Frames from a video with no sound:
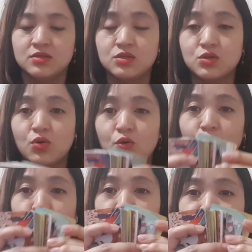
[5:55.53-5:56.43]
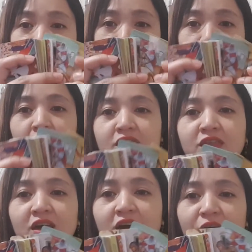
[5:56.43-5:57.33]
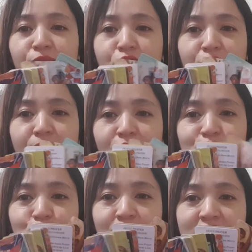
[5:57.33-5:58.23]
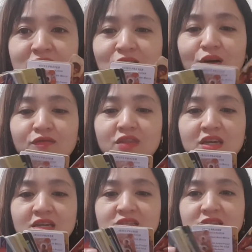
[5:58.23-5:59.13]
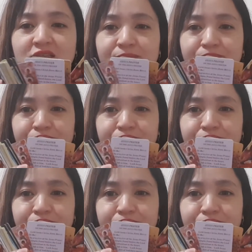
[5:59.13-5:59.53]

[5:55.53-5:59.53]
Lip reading: So I think I bought about 20 of these.